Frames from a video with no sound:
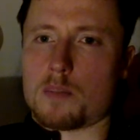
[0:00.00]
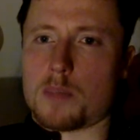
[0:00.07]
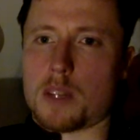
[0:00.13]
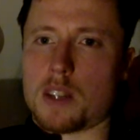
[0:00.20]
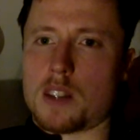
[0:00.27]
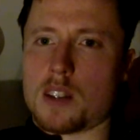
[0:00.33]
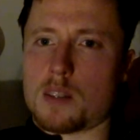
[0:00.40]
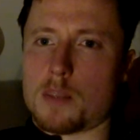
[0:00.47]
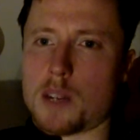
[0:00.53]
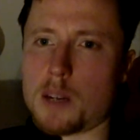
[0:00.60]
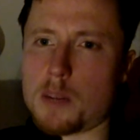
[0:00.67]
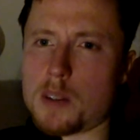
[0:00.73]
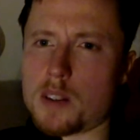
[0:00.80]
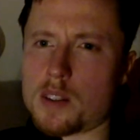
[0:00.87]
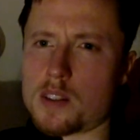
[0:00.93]
Benedikt
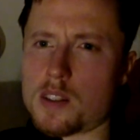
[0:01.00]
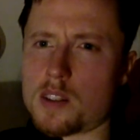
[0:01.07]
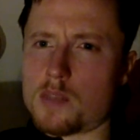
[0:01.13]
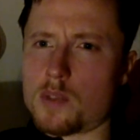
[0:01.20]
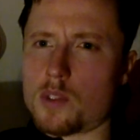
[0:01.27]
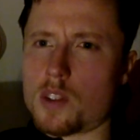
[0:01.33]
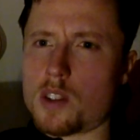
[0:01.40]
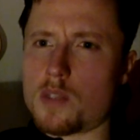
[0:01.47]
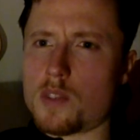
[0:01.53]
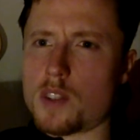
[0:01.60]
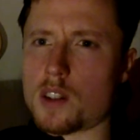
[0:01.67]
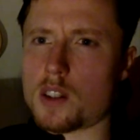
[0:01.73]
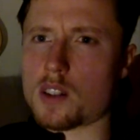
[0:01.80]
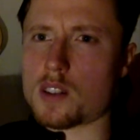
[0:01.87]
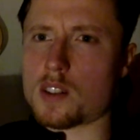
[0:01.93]
Pabinger says,
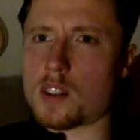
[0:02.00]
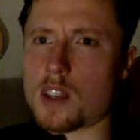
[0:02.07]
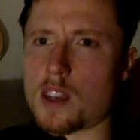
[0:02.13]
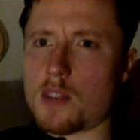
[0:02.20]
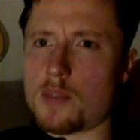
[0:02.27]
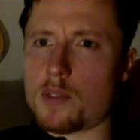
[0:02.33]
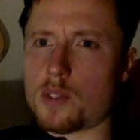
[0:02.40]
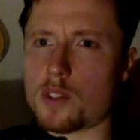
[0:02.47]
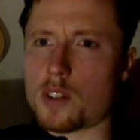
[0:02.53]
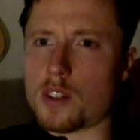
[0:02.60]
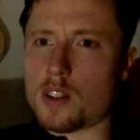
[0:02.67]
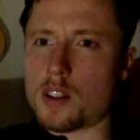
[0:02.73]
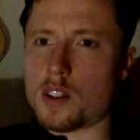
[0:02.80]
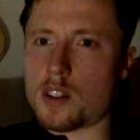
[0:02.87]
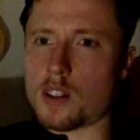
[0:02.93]
Votivkirche
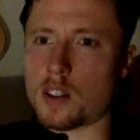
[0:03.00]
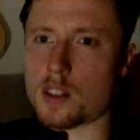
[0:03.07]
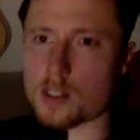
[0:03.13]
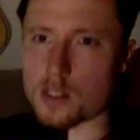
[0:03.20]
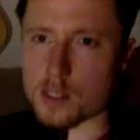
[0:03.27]
scaffolding,